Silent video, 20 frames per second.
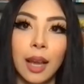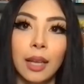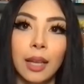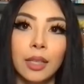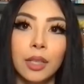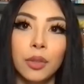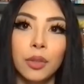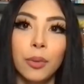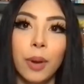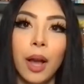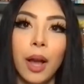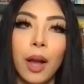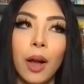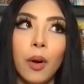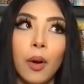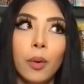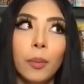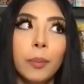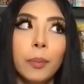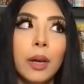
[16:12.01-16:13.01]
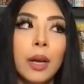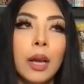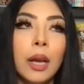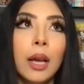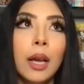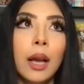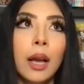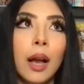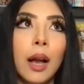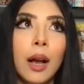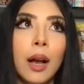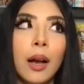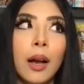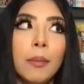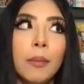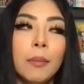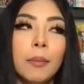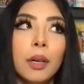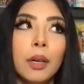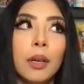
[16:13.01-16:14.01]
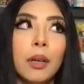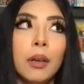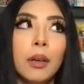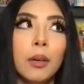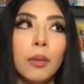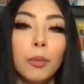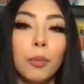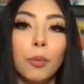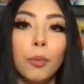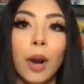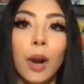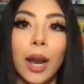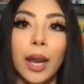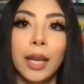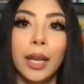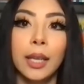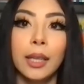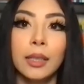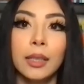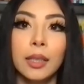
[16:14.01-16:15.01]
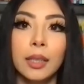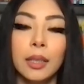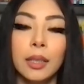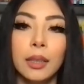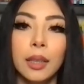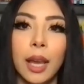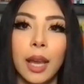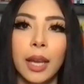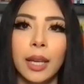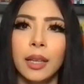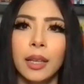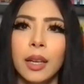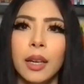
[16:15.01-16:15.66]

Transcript: that to help write like